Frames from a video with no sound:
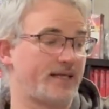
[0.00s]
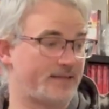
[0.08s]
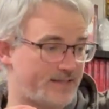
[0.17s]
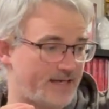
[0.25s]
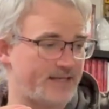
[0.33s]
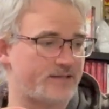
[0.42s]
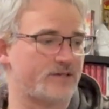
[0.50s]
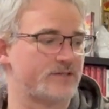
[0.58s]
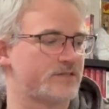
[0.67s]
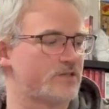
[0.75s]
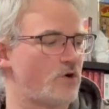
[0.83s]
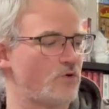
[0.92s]
indeed
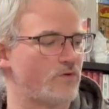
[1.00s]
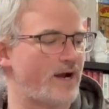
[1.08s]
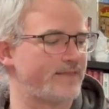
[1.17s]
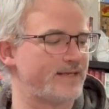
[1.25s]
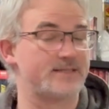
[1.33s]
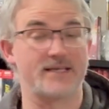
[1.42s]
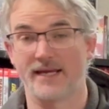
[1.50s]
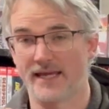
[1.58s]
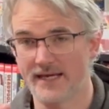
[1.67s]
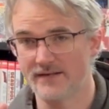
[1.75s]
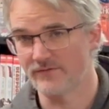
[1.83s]
does co-write this again,